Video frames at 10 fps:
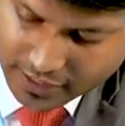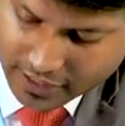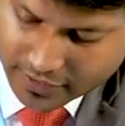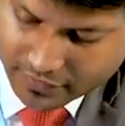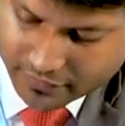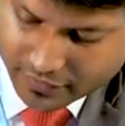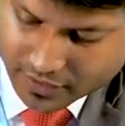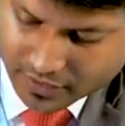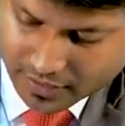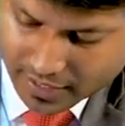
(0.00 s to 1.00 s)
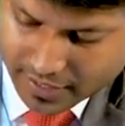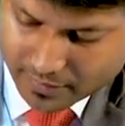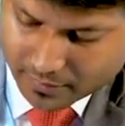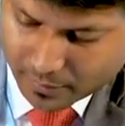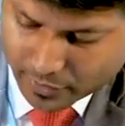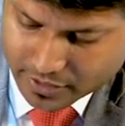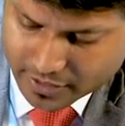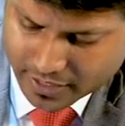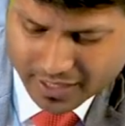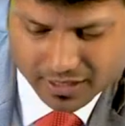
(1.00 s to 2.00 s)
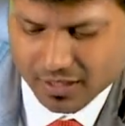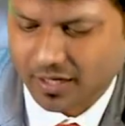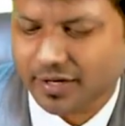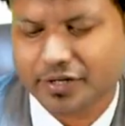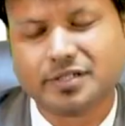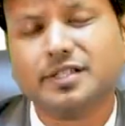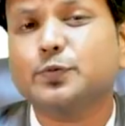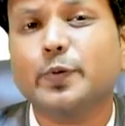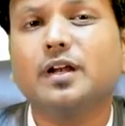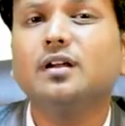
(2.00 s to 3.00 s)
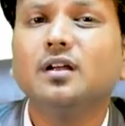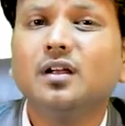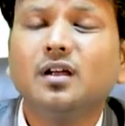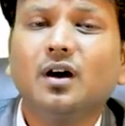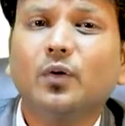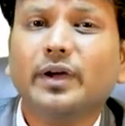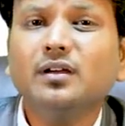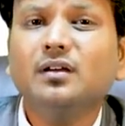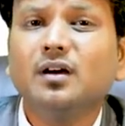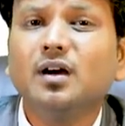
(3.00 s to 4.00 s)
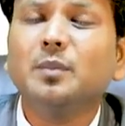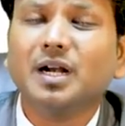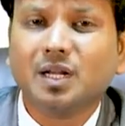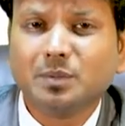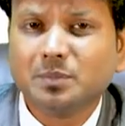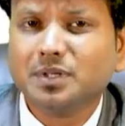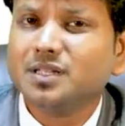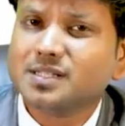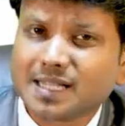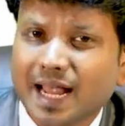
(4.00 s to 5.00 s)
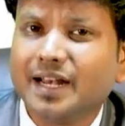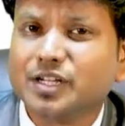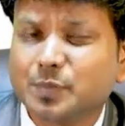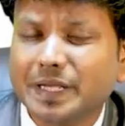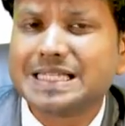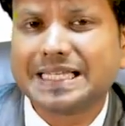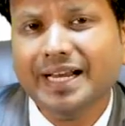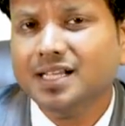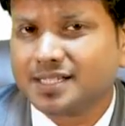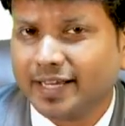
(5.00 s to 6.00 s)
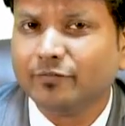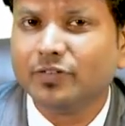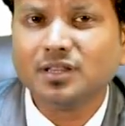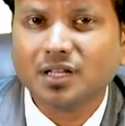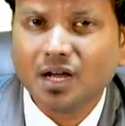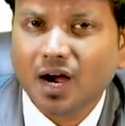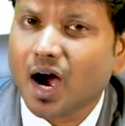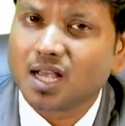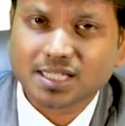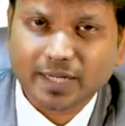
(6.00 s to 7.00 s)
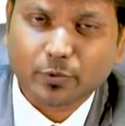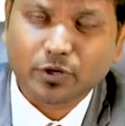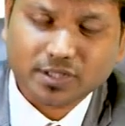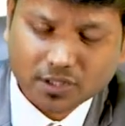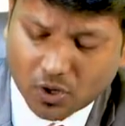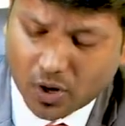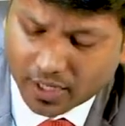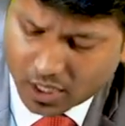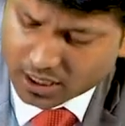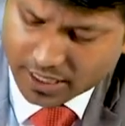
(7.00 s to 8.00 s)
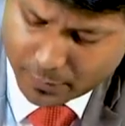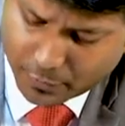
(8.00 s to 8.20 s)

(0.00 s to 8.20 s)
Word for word: seen even with thallium poisoning and other conditions as well. Okay. But remember, this Aldrich Mees line is seen with arsenic poisoning, chronic arsenic